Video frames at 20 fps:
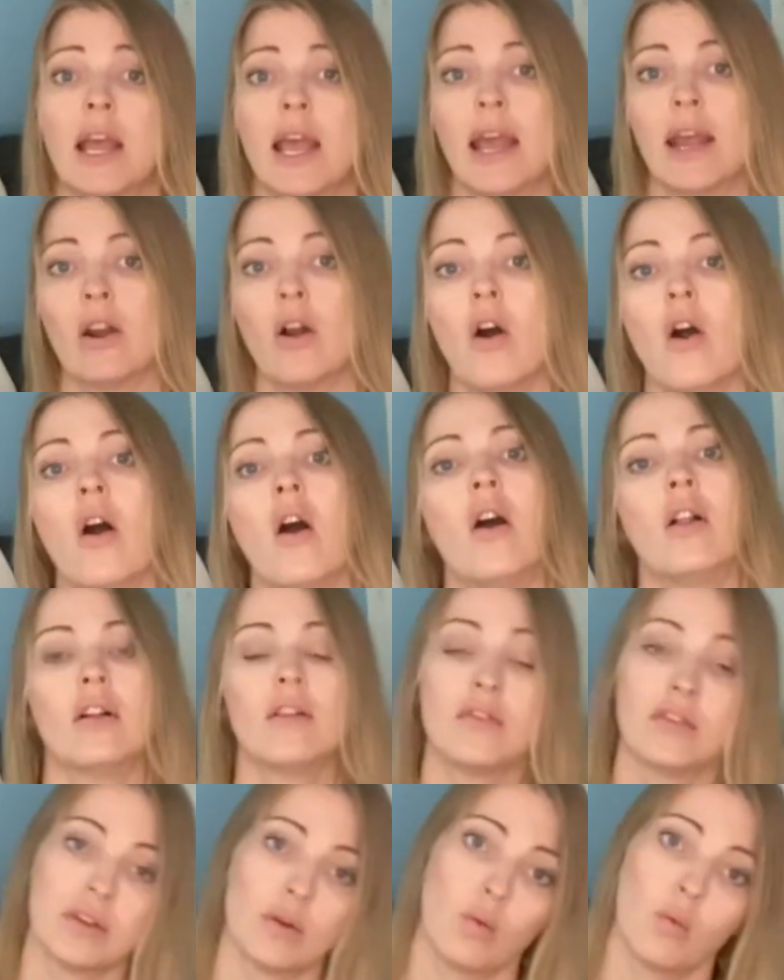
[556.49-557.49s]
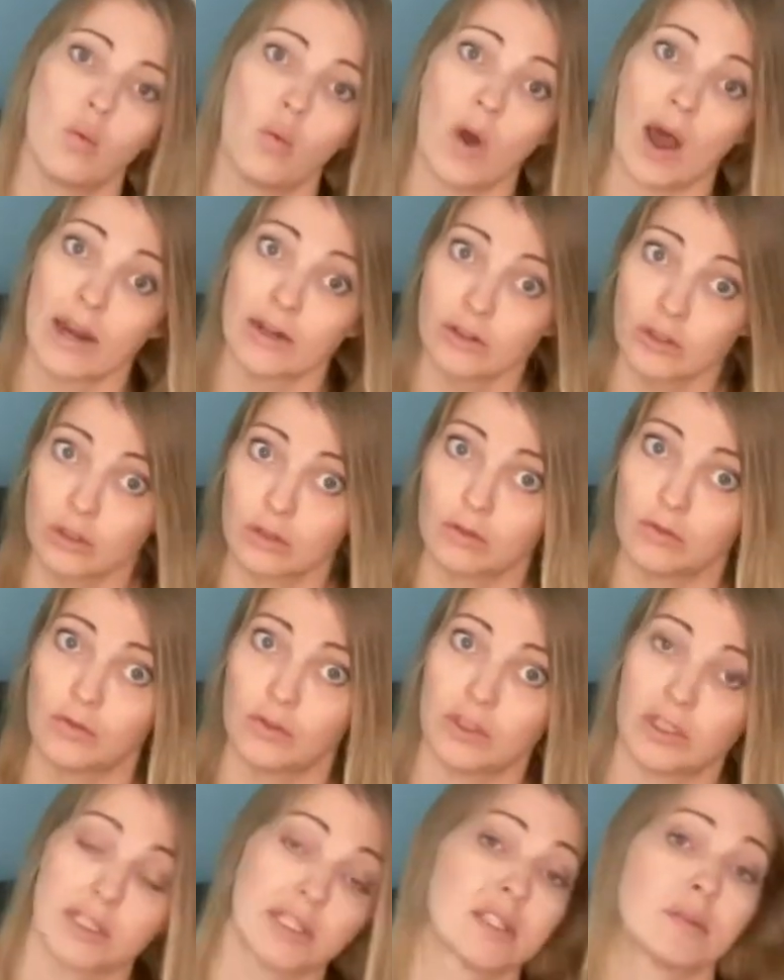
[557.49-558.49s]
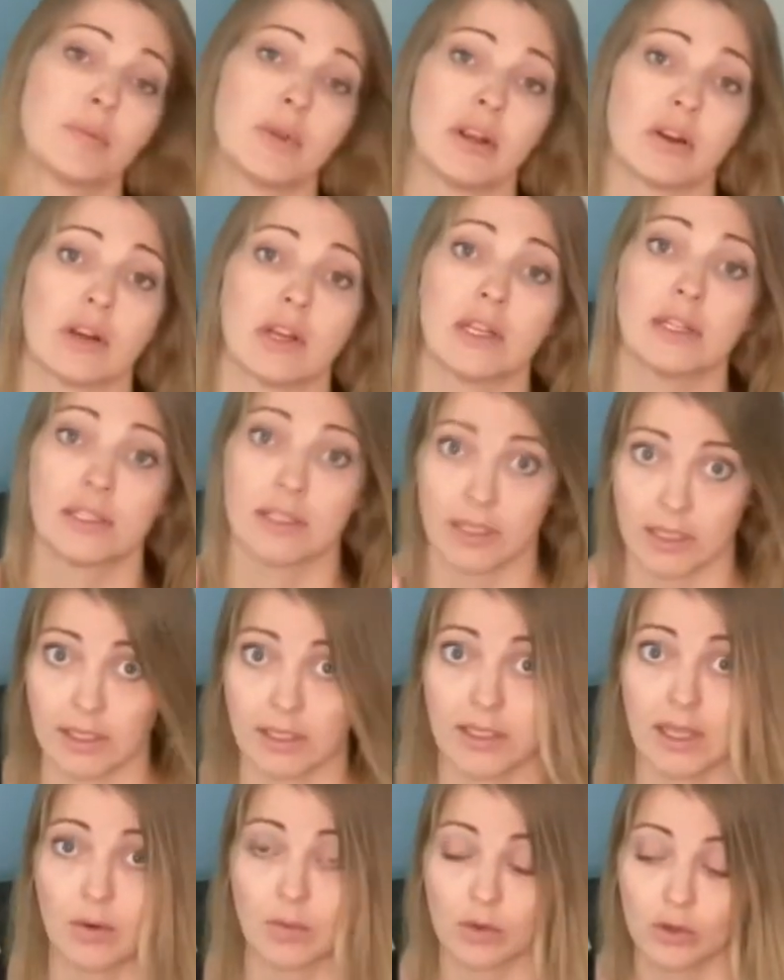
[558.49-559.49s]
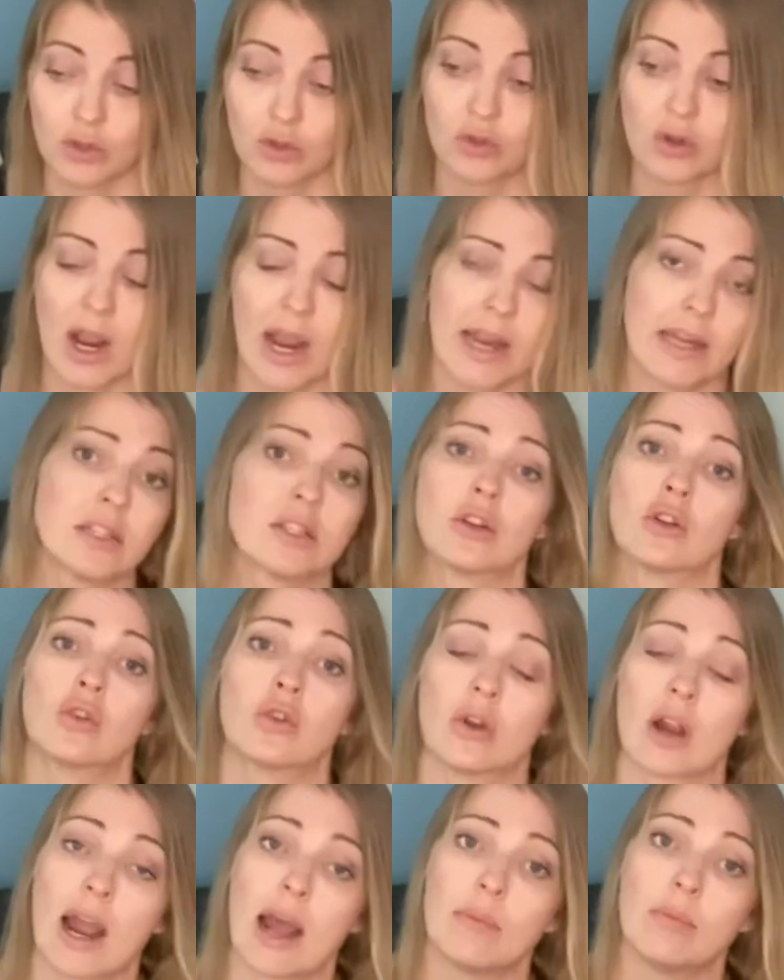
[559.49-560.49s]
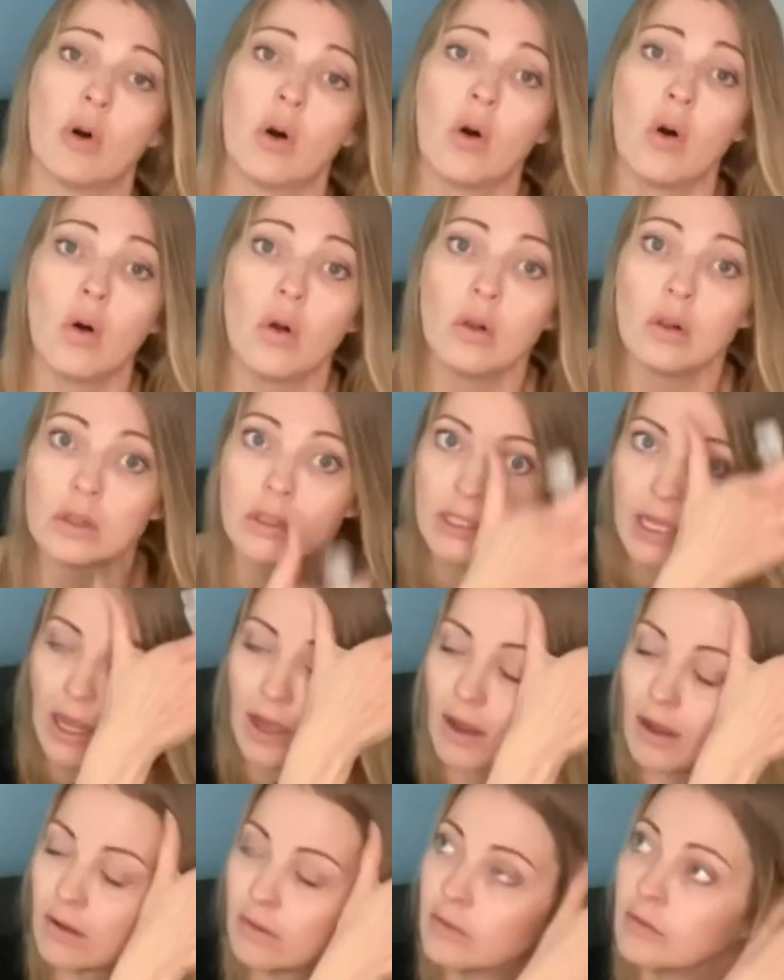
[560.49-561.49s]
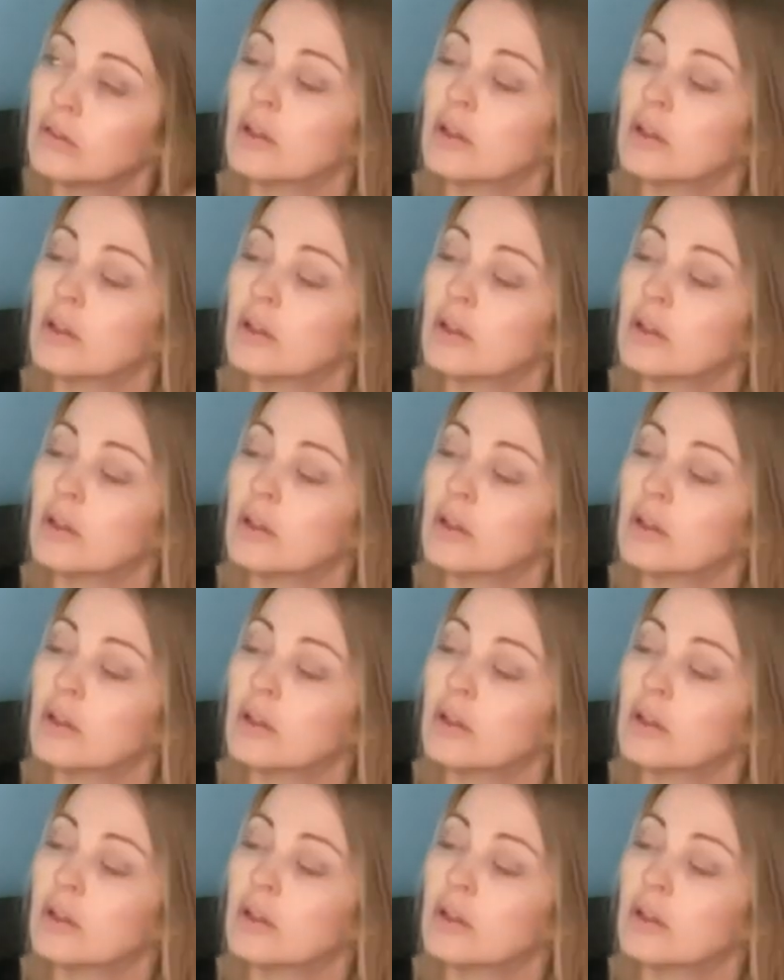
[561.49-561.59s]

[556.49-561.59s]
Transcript: and all of the wonderful experiences that we're trying to grab hold of